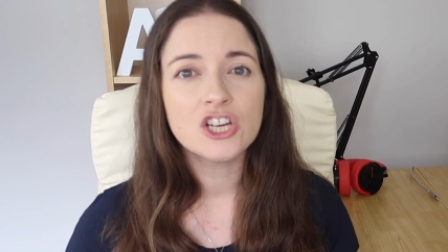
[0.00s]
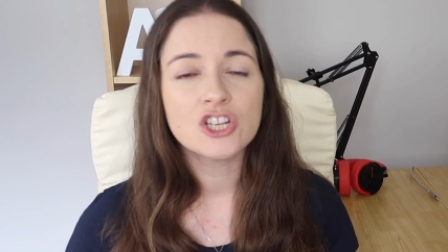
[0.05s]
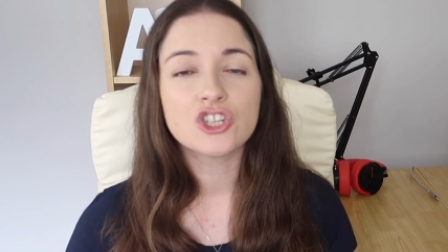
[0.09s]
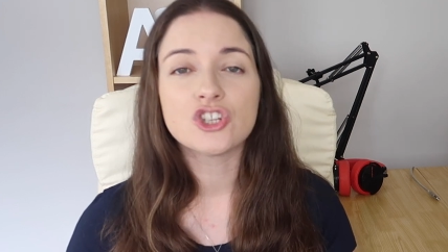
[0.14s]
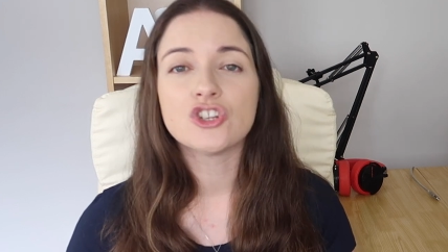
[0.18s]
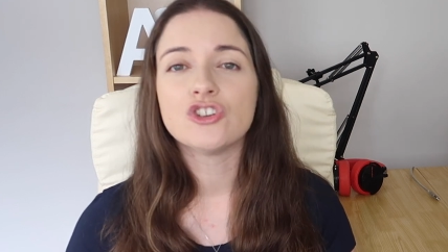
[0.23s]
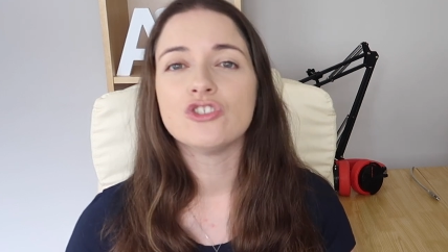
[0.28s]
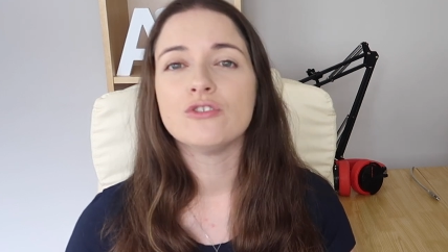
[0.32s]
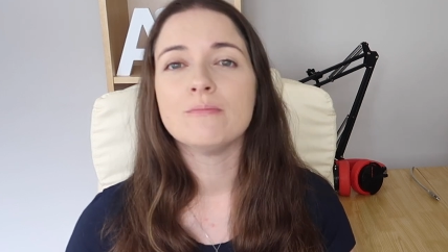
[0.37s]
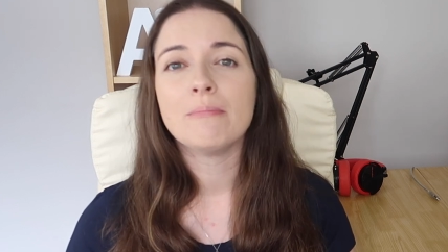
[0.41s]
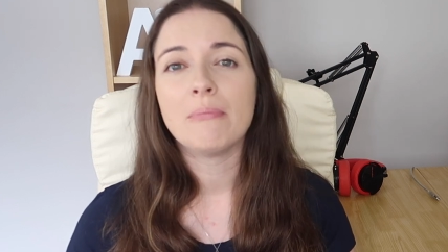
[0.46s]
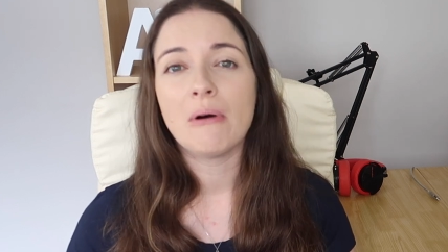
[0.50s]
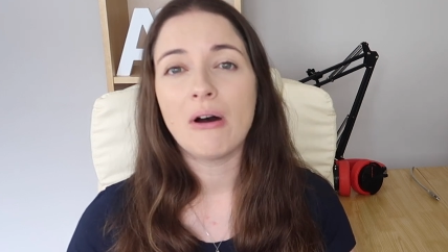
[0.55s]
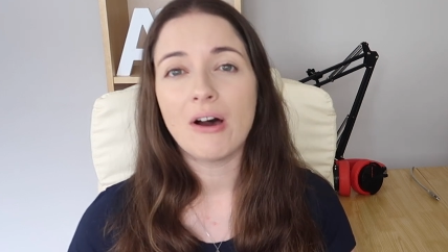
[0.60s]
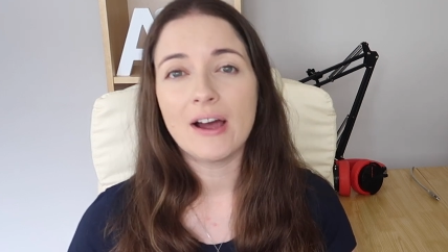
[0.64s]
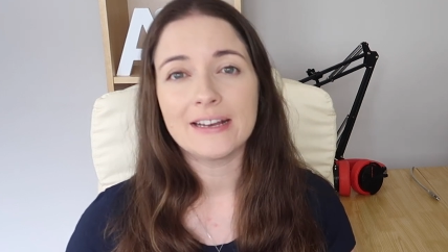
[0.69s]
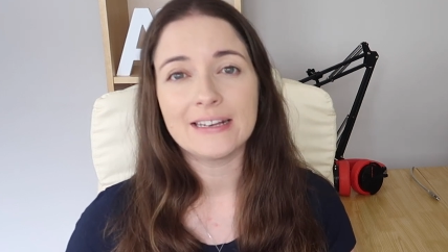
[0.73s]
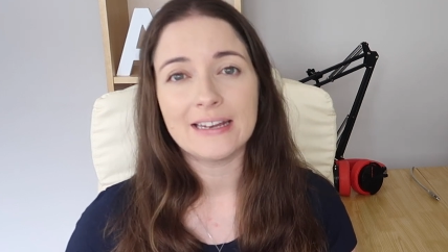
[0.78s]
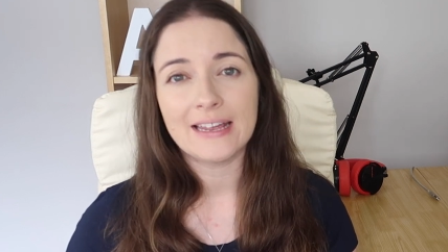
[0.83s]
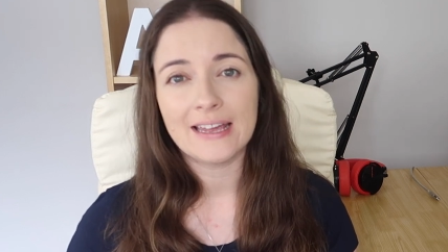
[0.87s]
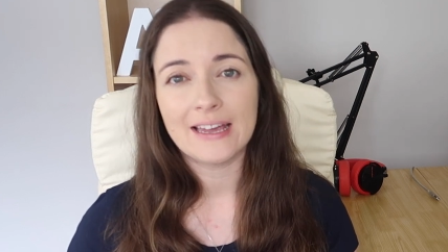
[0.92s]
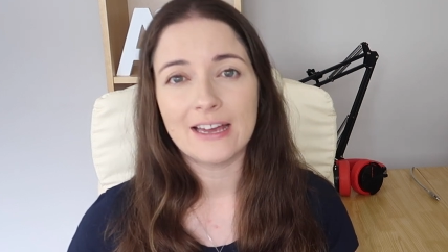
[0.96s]
to
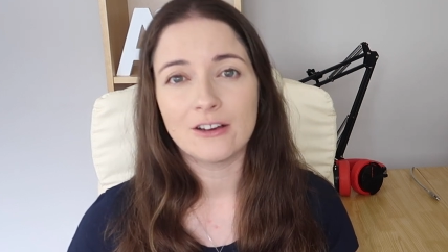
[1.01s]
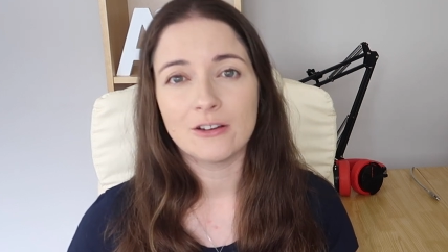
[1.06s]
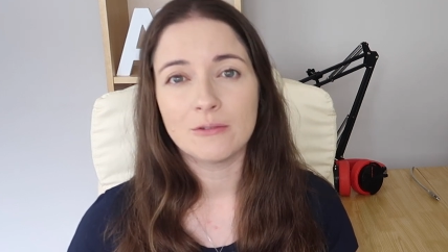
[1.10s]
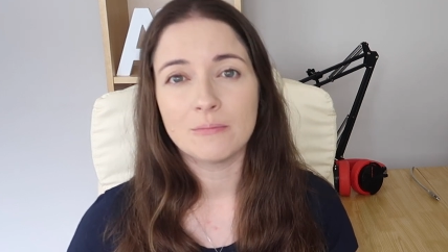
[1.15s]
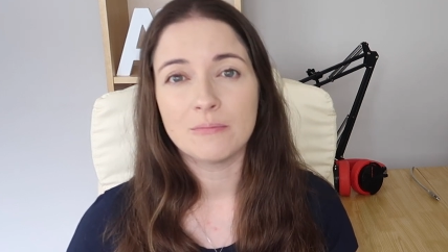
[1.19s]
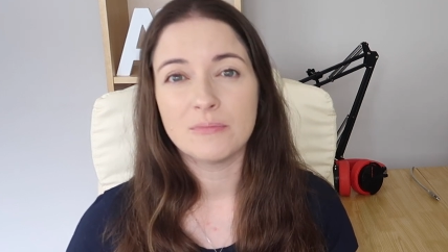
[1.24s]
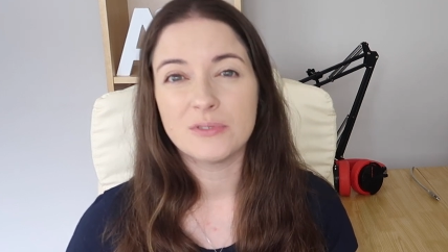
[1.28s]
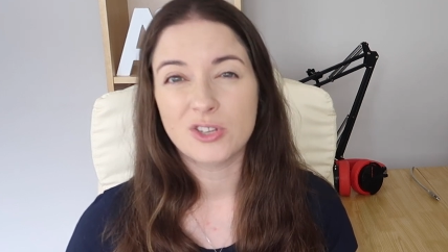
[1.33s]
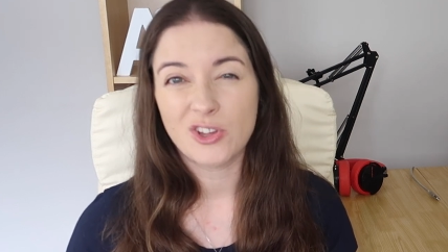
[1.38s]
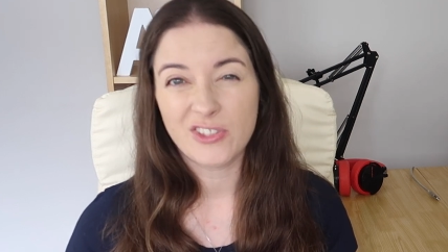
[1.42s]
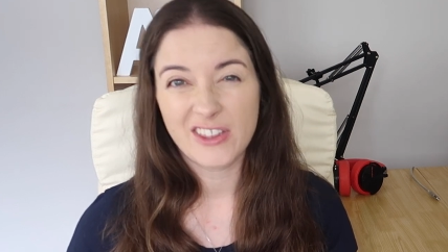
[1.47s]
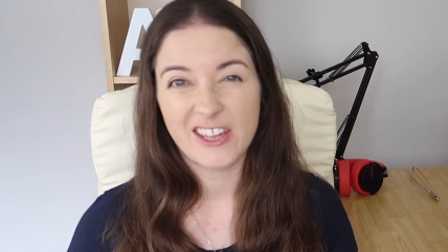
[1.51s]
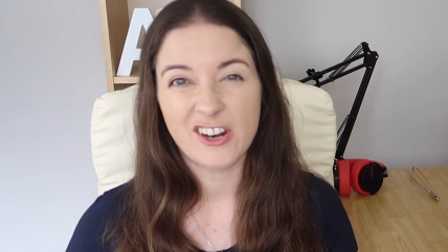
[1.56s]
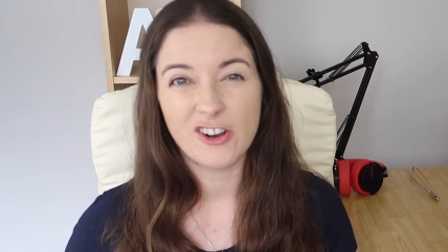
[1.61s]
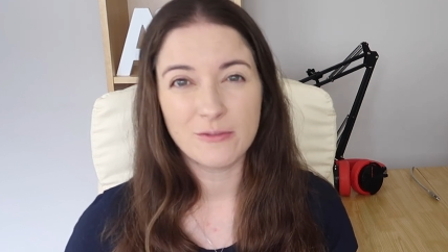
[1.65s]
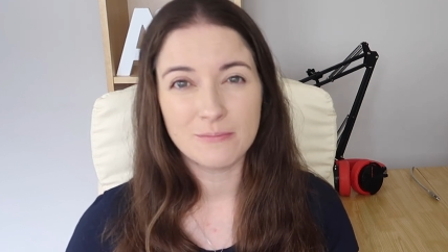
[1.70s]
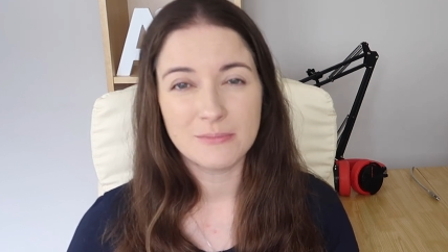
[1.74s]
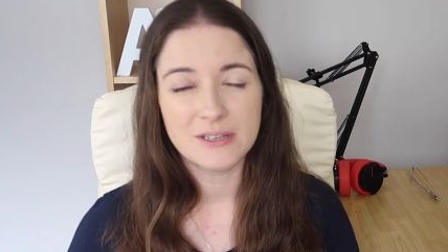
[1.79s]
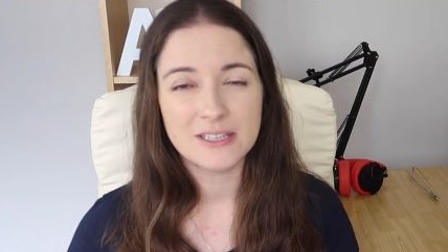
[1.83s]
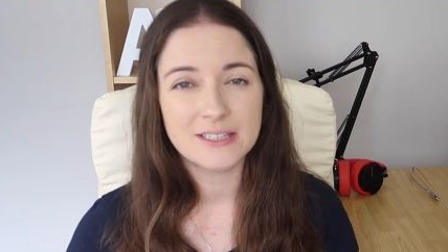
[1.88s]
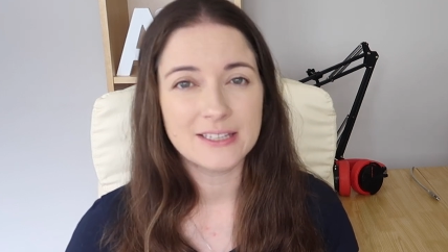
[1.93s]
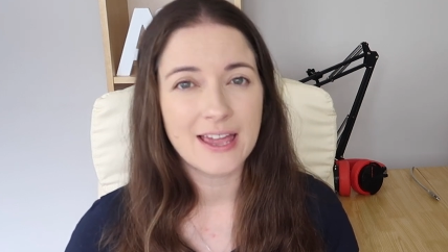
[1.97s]
buy now so they
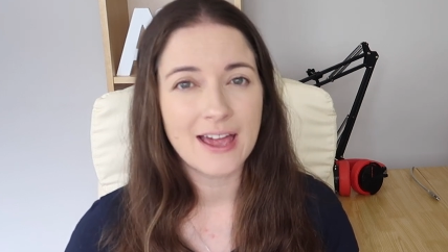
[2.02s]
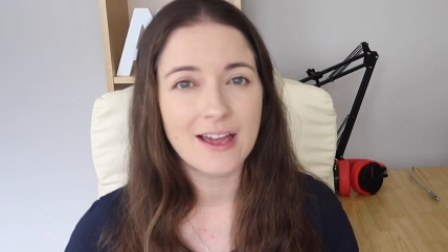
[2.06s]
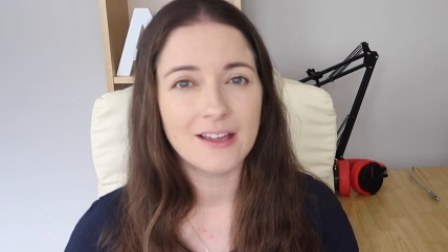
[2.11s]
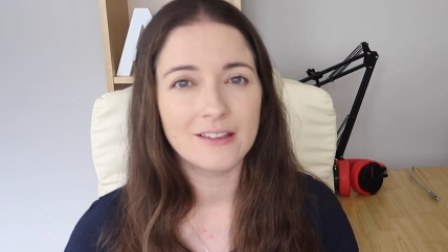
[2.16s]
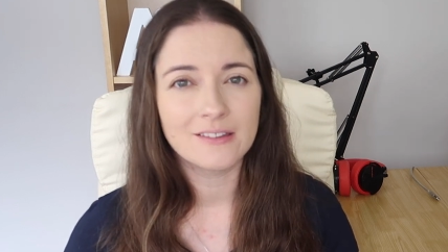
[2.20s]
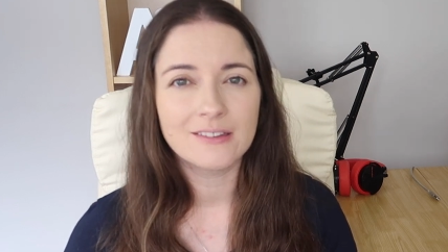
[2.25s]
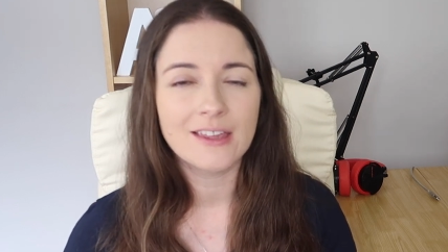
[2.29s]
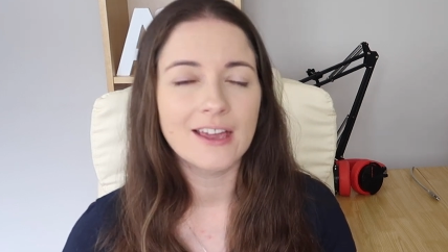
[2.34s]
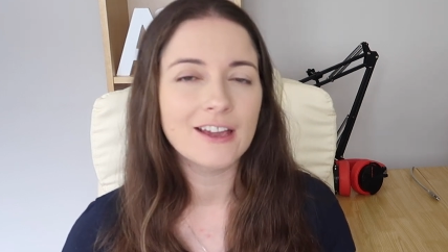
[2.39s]
don't miss out.